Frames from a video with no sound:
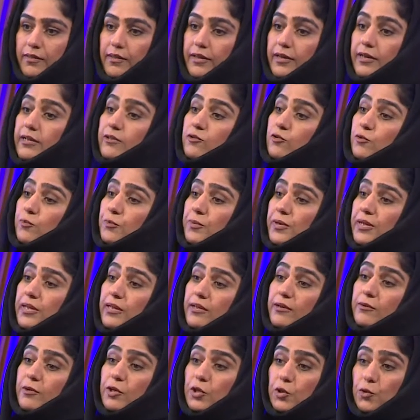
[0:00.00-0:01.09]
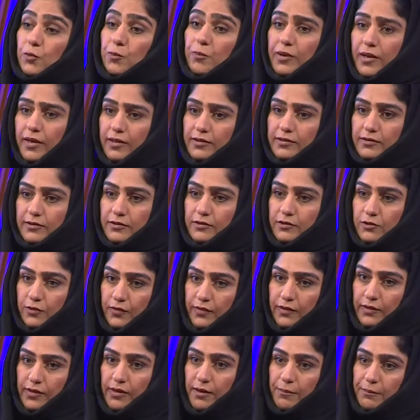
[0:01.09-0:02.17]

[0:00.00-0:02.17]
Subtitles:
They need to bring in new blood to the